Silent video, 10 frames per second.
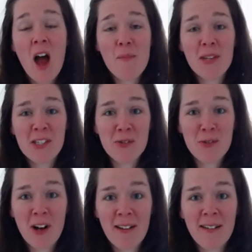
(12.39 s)
I miss
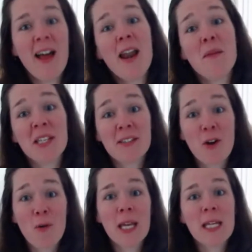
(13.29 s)
you all, and I miss
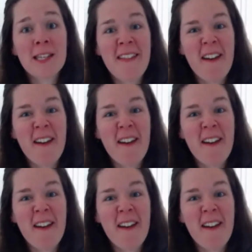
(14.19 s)
going into